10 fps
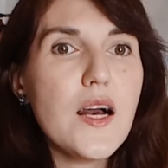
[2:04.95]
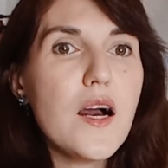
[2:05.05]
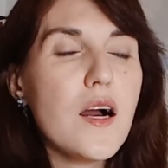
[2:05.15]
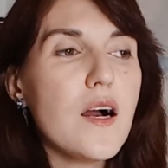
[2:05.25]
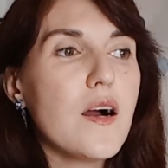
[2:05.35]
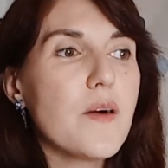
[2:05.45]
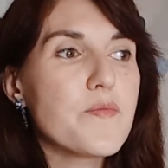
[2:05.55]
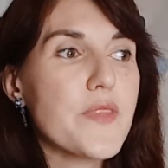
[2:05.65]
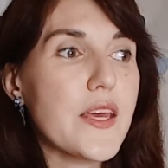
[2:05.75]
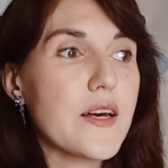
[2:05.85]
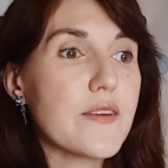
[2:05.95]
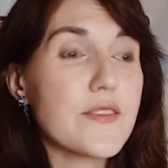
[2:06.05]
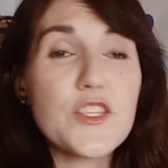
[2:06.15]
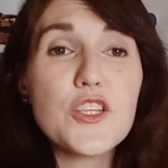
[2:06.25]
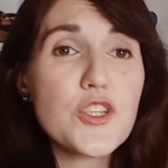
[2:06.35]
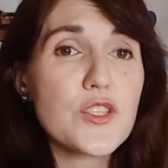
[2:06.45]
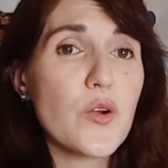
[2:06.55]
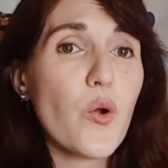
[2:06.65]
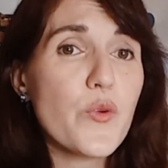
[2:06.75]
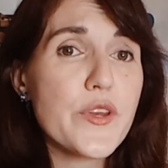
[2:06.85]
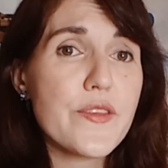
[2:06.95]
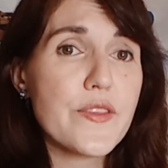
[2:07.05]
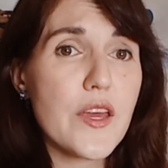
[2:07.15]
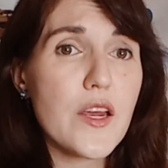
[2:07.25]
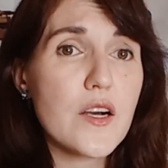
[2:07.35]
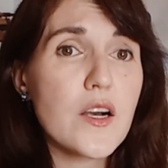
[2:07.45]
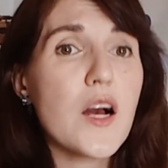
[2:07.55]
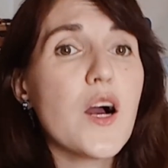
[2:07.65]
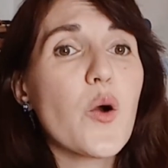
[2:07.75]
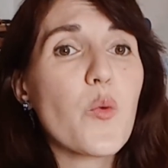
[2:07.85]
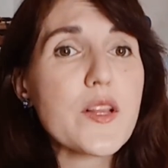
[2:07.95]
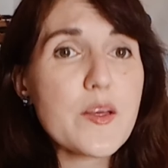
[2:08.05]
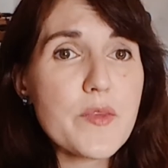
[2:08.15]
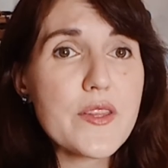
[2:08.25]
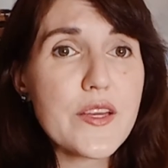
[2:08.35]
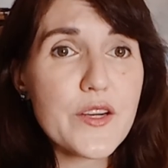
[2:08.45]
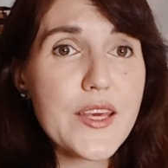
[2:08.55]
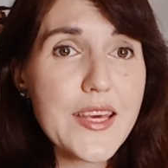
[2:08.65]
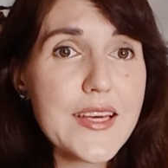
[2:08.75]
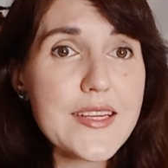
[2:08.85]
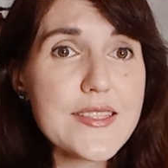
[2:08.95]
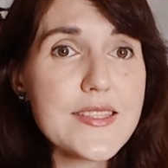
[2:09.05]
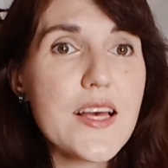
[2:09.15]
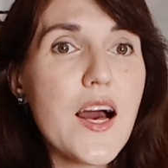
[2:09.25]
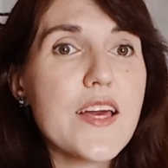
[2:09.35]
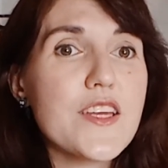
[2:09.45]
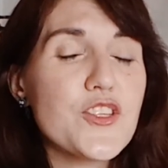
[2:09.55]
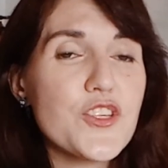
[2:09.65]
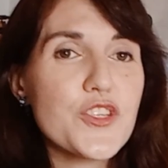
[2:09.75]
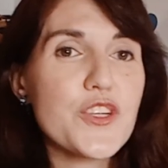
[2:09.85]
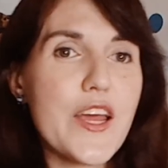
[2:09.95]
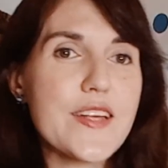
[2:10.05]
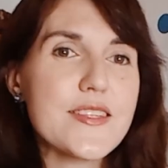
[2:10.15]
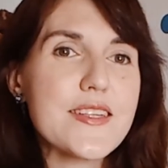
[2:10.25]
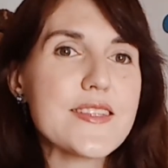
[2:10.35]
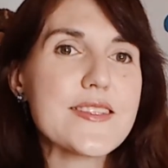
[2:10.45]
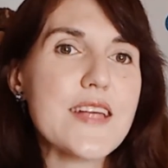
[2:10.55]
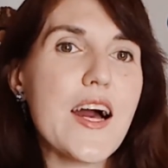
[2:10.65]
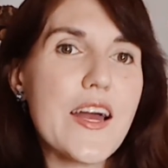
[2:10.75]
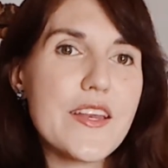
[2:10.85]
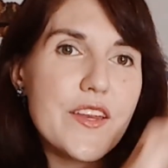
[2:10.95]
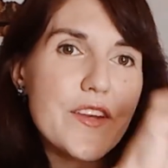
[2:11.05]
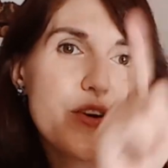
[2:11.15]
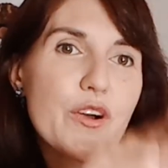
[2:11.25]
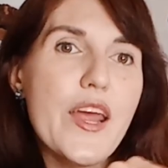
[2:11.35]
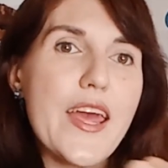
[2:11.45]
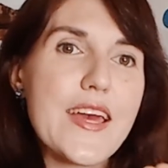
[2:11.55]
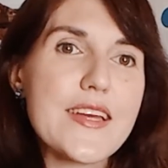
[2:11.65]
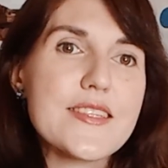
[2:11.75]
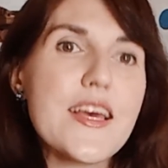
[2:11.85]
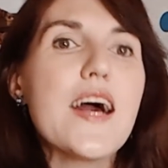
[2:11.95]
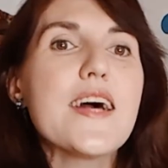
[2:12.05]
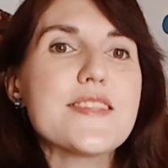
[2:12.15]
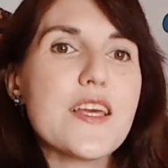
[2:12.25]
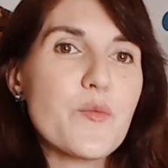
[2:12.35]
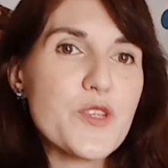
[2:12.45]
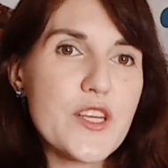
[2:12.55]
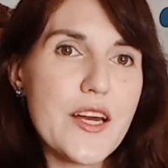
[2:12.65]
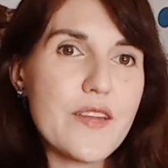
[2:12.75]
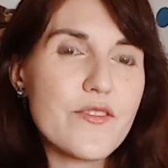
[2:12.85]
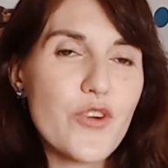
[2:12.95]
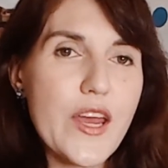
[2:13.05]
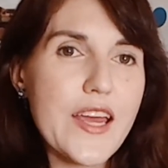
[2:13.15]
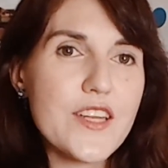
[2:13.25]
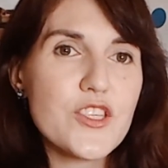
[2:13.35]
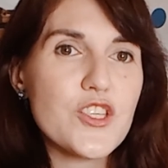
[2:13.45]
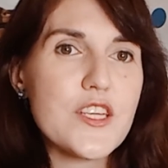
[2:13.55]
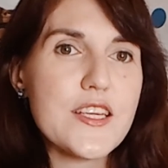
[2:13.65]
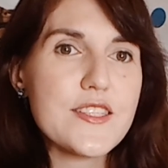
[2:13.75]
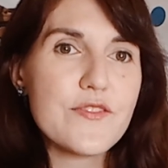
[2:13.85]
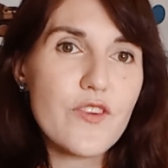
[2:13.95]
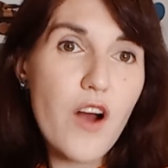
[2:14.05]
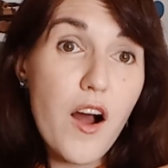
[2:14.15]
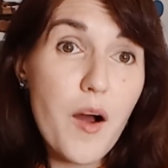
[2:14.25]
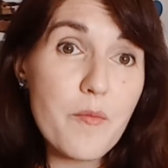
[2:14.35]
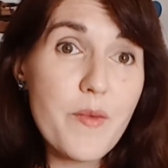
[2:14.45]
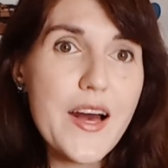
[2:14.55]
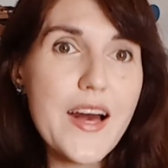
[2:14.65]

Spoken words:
The teachers are already there welcoming their kids. Each teacher has a little sign in her hand saying which kind of grade she's from.